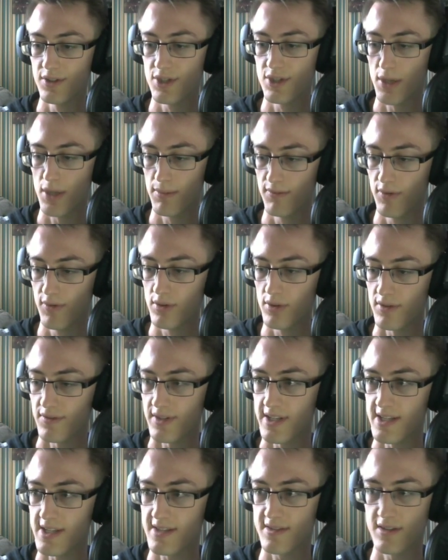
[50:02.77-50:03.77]
the top of all of
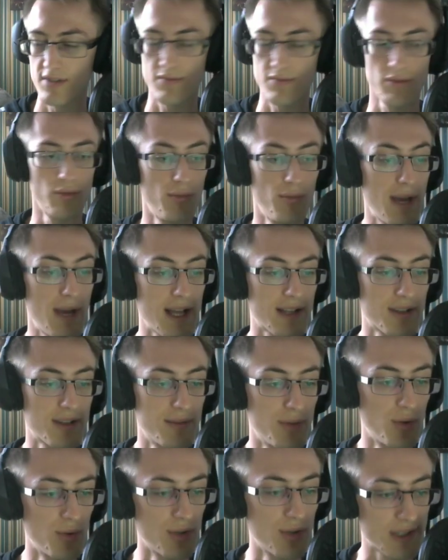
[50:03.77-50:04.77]
these that will make
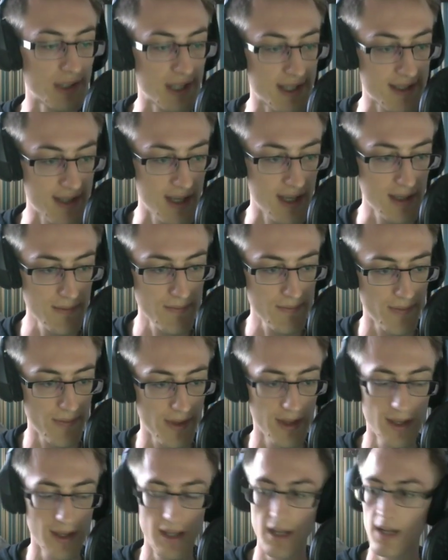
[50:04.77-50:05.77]
them all look the same.
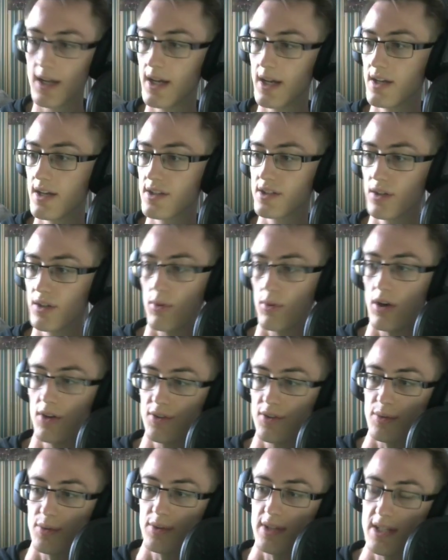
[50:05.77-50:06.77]
So what I'll
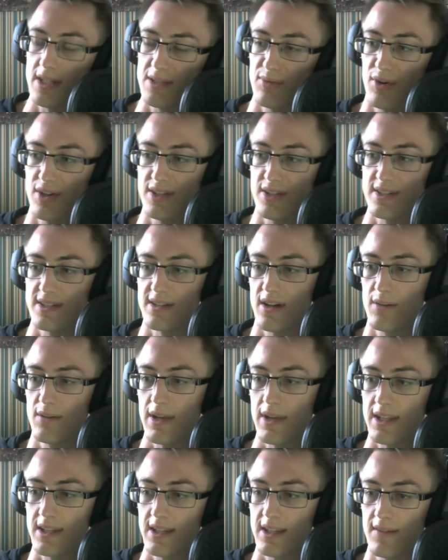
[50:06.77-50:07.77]
do with this one is I'll
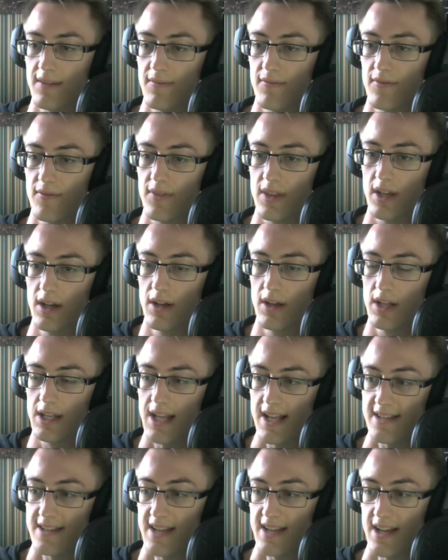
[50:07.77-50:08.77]
make it
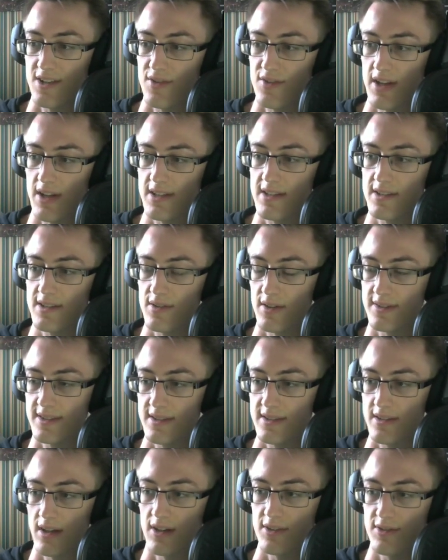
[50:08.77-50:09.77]
less saturated, so
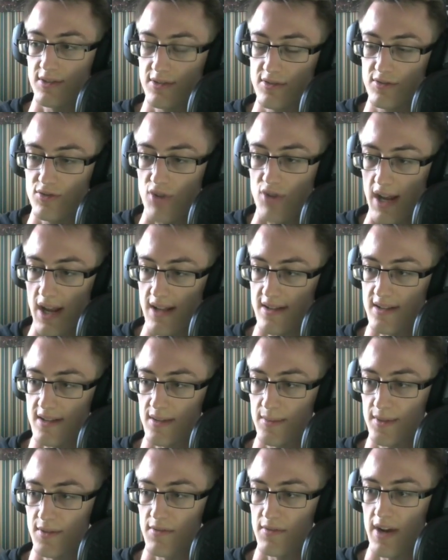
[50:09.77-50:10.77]
I'll drain
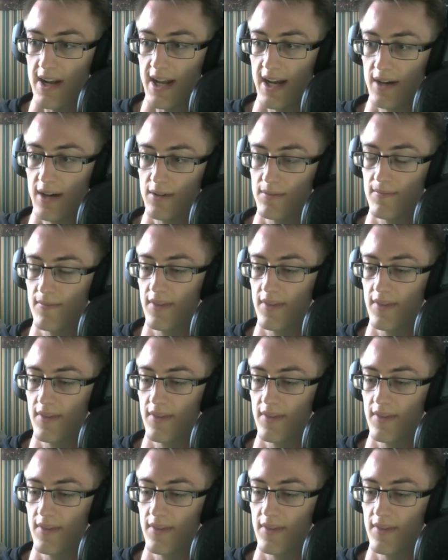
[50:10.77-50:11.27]
some of the red out,